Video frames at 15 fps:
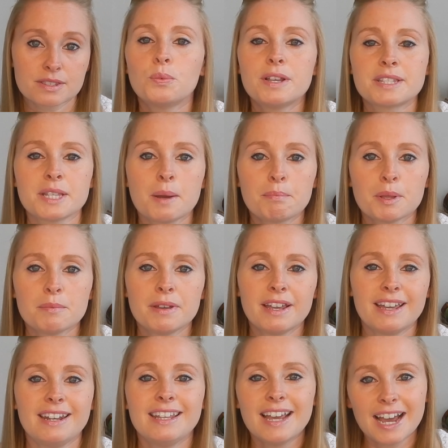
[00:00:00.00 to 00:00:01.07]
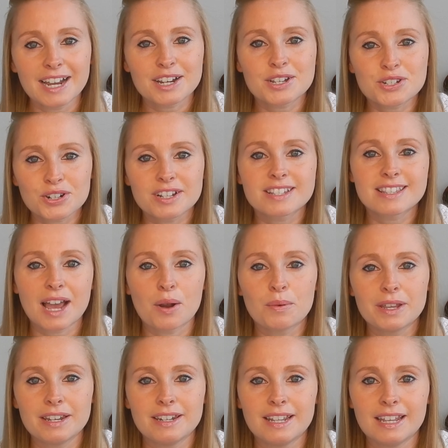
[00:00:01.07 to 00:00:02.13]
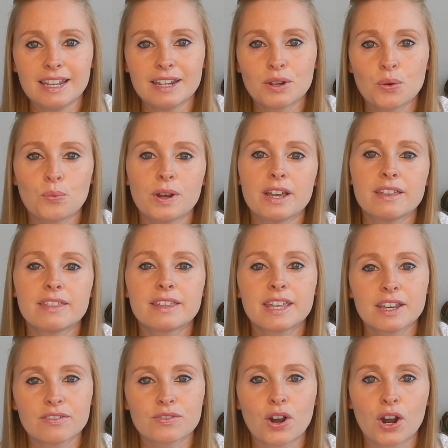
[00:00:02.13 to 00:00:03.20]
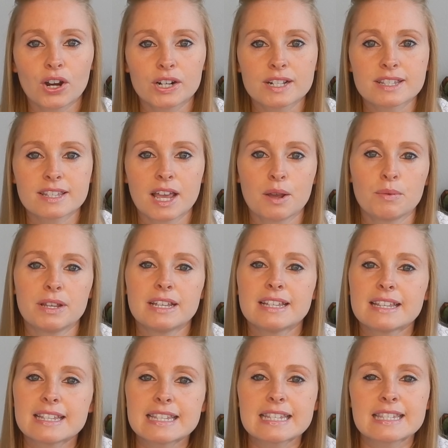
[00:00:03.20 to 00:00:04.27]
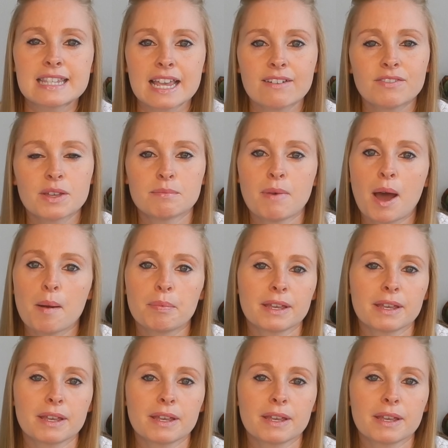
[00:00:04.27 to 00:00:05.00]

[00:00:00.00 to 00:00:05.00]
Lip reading: We supplement any extras that we need with gift cards and we save them up.